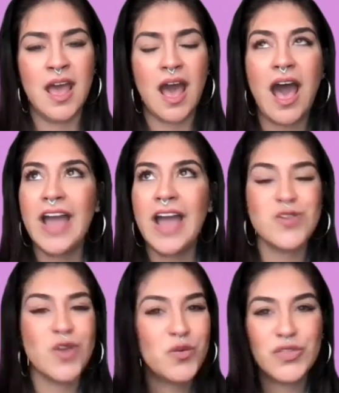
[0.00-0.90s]
I
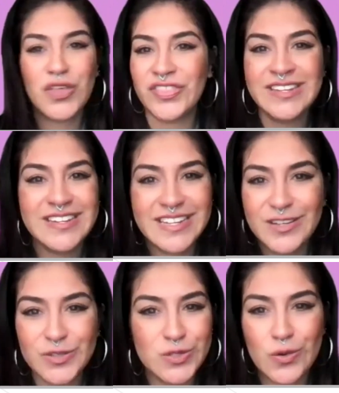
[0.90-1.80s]
know that the
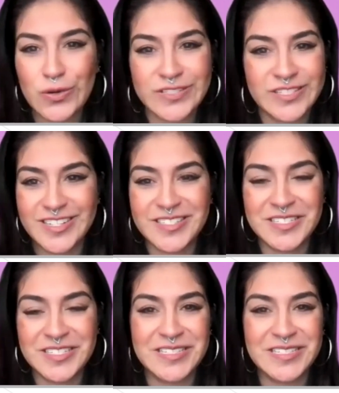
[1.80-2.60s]
needle towards justice